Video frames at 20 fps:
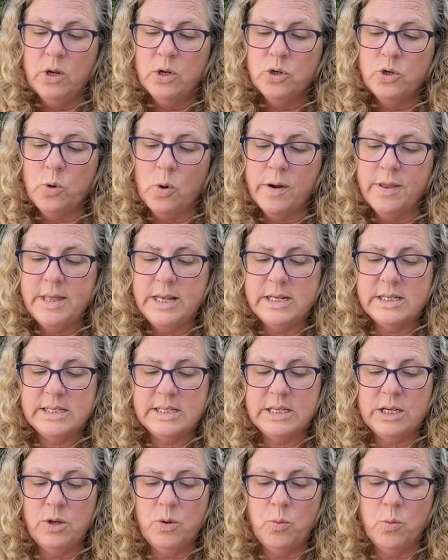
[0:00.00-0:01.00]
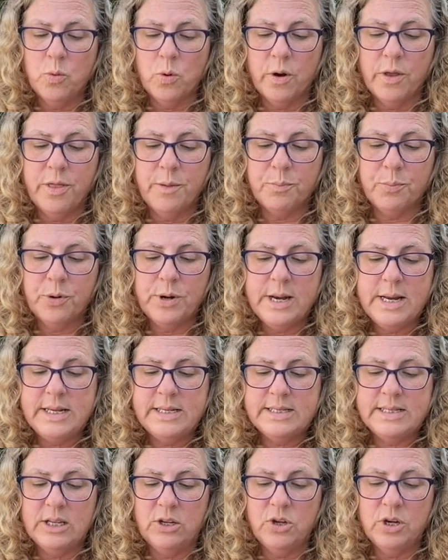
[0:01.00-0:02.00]
Dorothy still wore the pretty
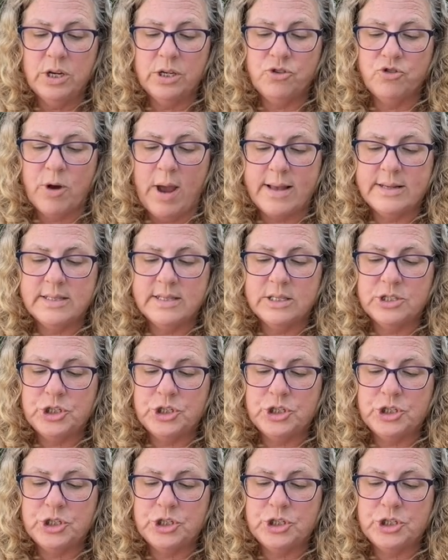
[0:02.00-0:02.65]
silk dress that